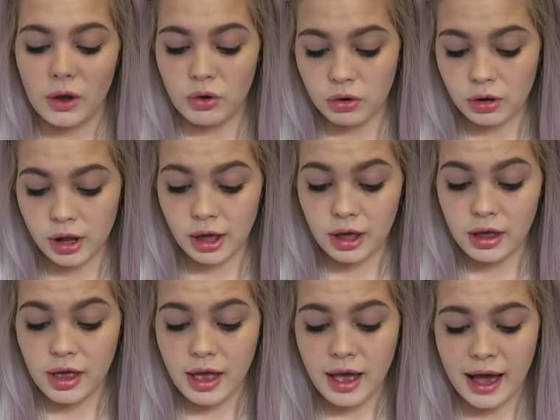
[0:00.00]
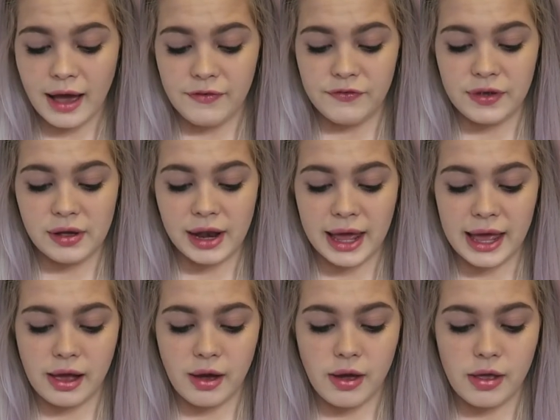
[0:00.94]
colour. I feel
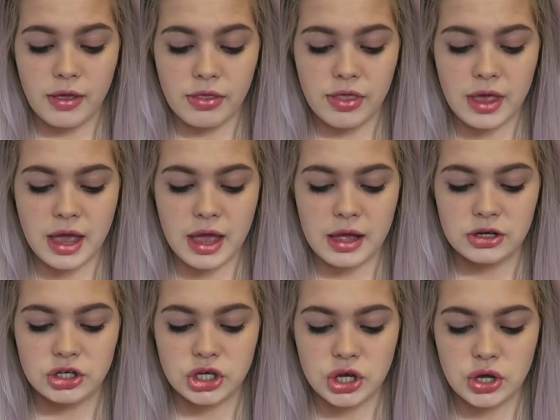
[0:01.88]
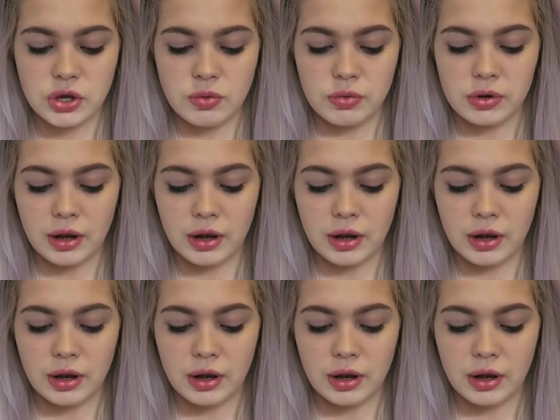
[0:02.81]
like the 2